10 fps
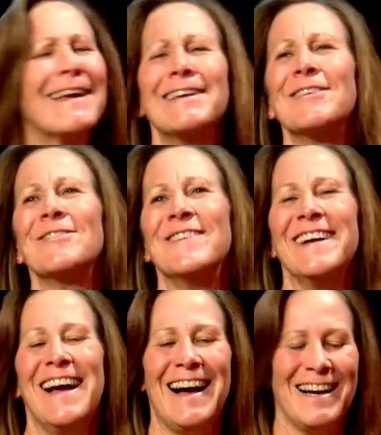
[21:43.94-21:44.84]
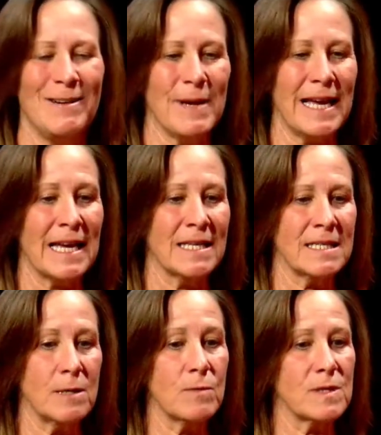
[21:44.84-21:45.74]
thank you.
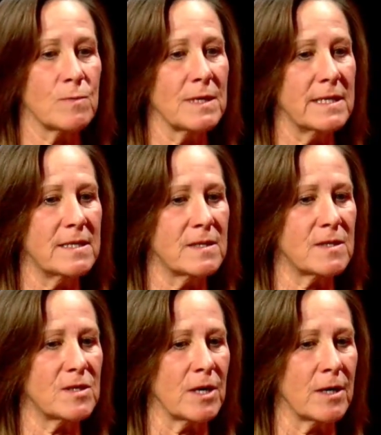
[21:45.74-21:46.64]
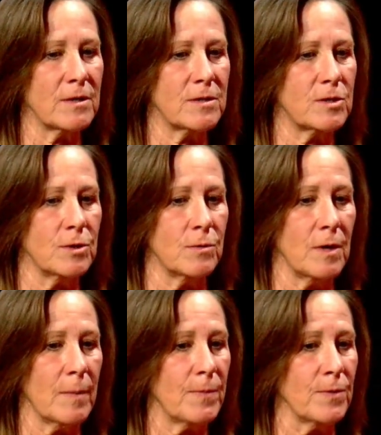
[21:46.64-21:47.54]
And it was really to start to
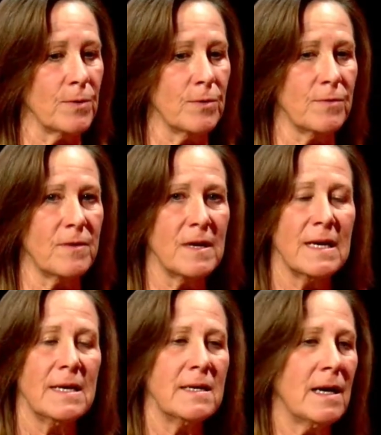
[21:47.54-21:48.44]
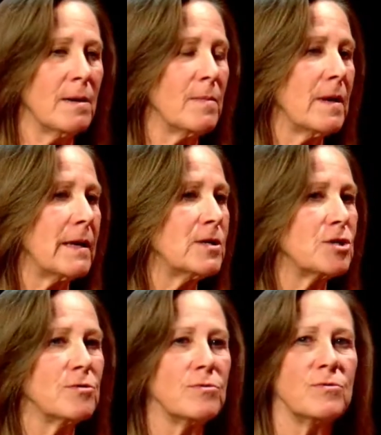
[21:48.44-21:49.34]
approve
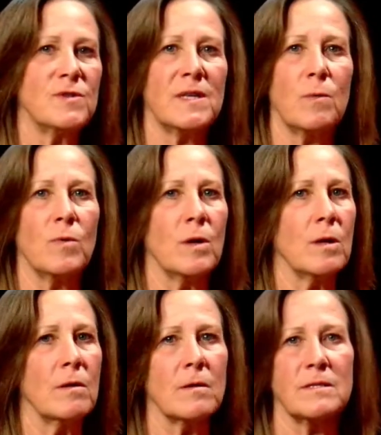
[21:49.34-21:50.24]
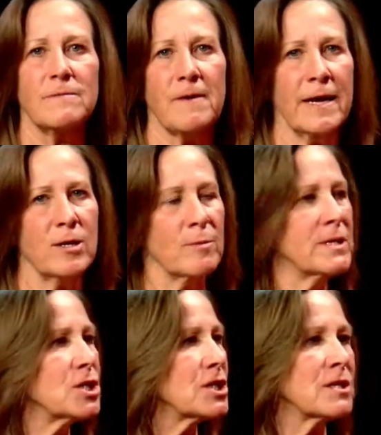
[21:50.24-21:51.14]
issues that will define our
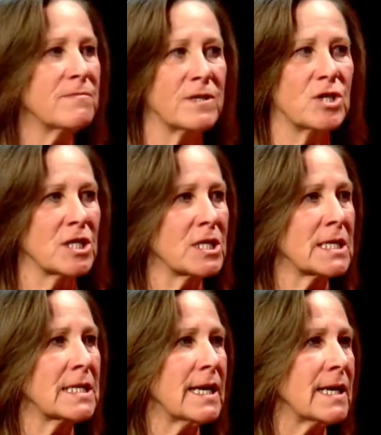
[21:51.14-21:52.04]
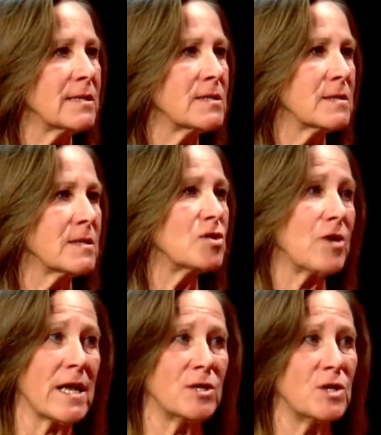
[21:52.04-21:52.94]
mission and vision and the
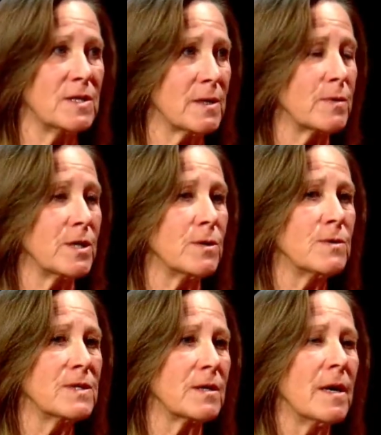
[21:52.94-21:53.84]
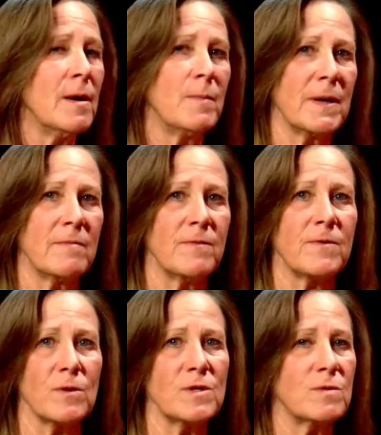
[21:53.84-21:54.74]
strategies that we use. But
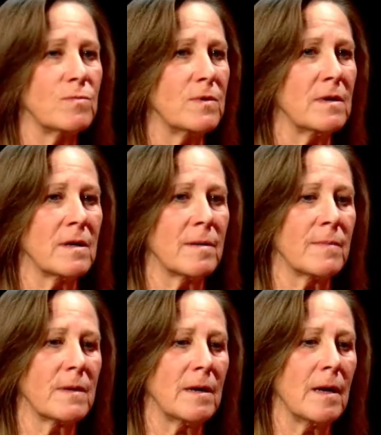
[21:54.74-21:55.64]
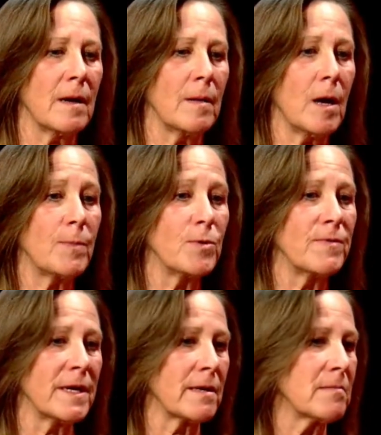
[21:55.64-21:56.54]
first,
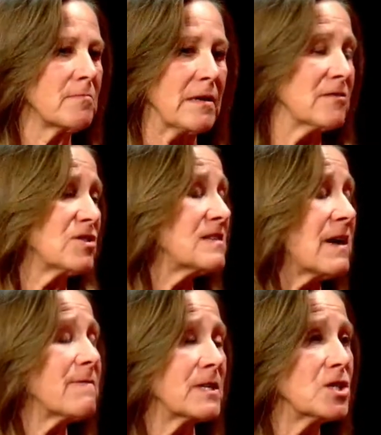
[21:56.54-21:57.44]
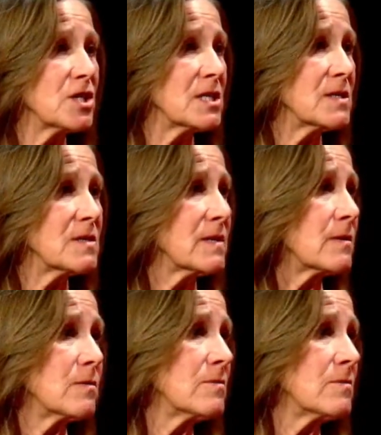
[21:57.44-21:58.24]
approving just definitions,